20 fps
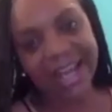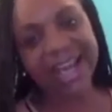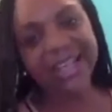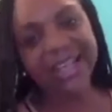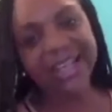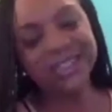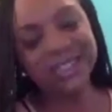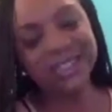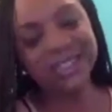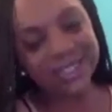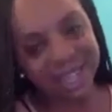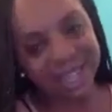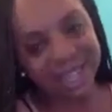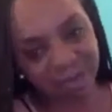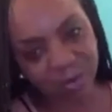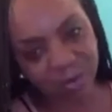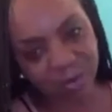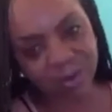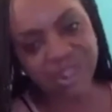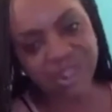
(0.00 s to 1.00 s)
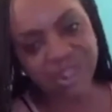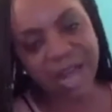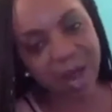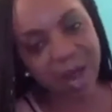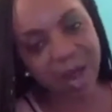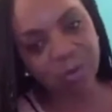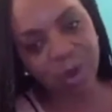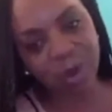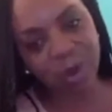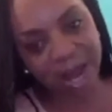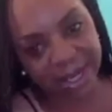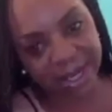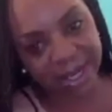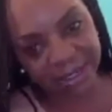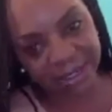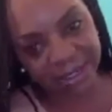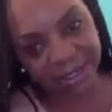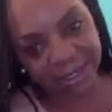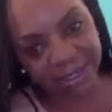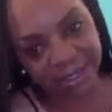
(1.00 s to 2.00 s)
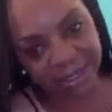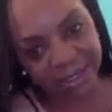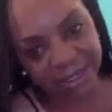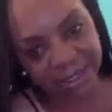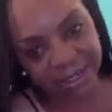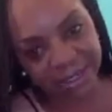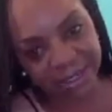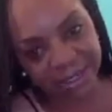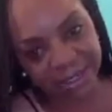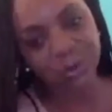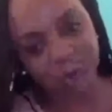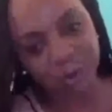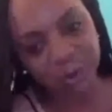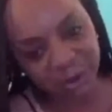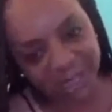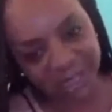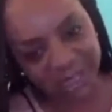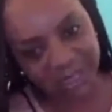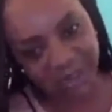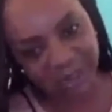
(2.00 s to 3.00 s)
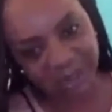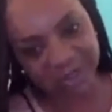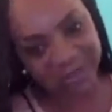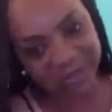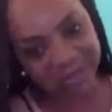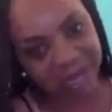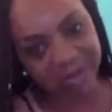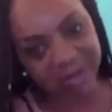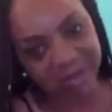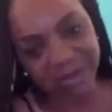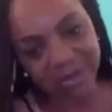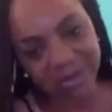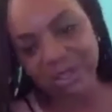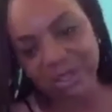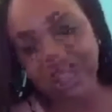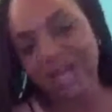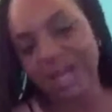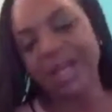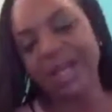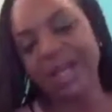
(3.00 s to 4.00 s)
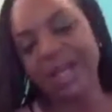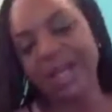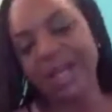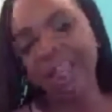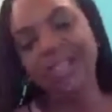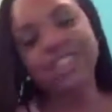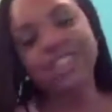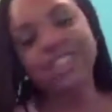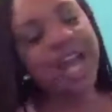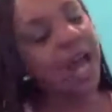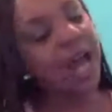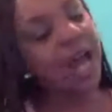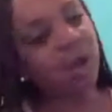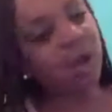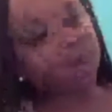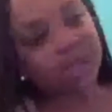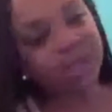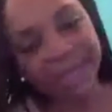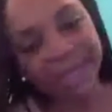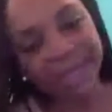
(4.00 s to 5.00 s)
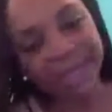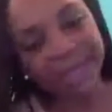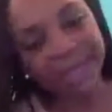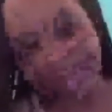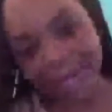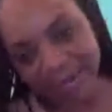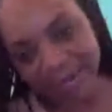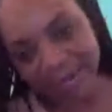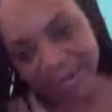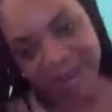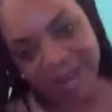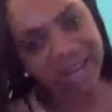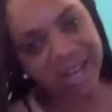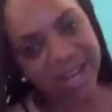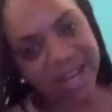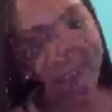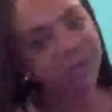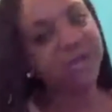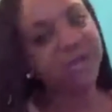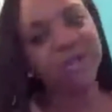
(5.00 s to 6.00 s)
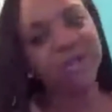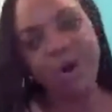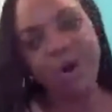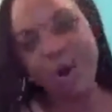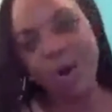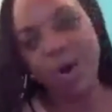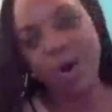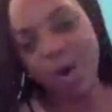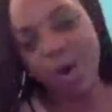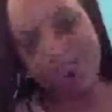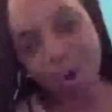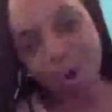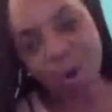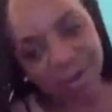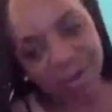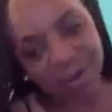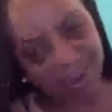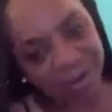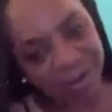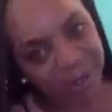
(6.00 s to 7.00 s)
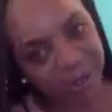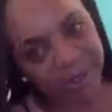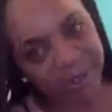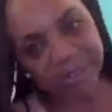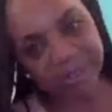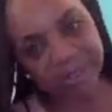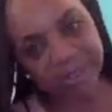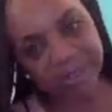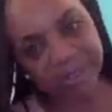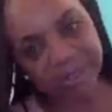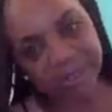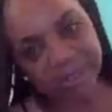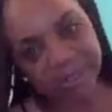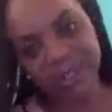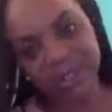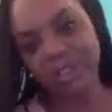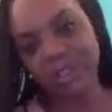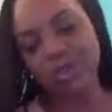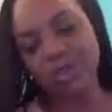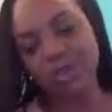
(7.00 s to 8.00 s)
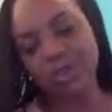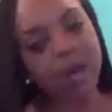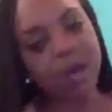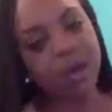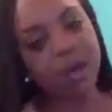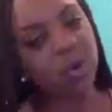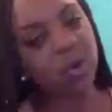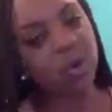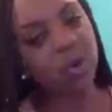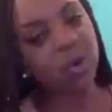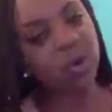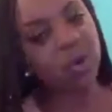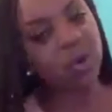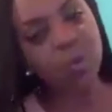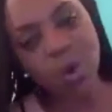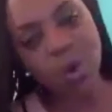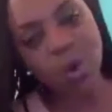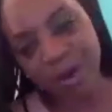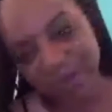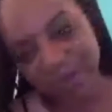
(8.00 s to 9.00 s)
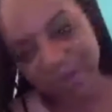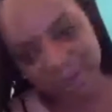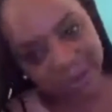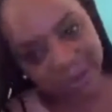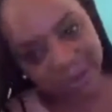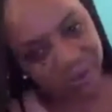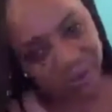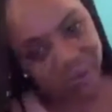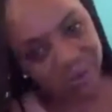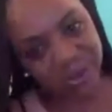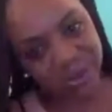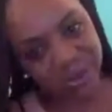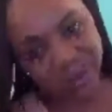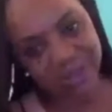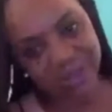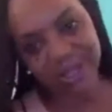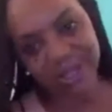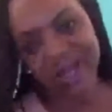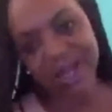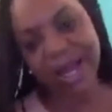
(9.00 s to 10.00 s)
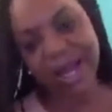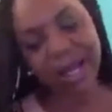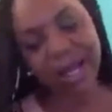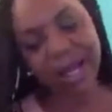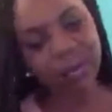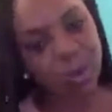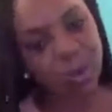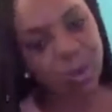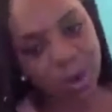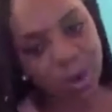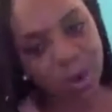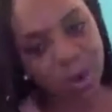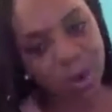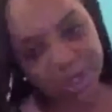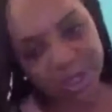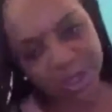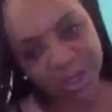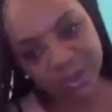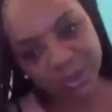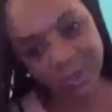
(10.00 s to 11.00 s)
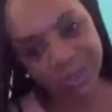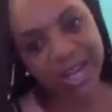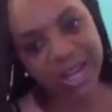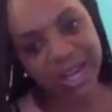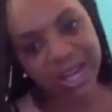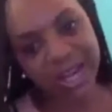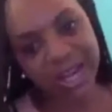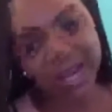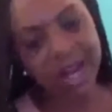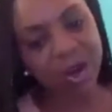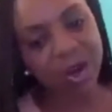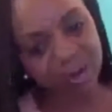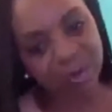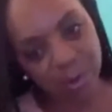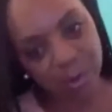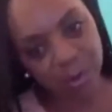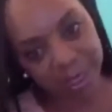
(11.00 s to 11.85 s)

and several child brides, female genital mutilation survivors, child labor survivors, orphans, tribal war victims, and poor children got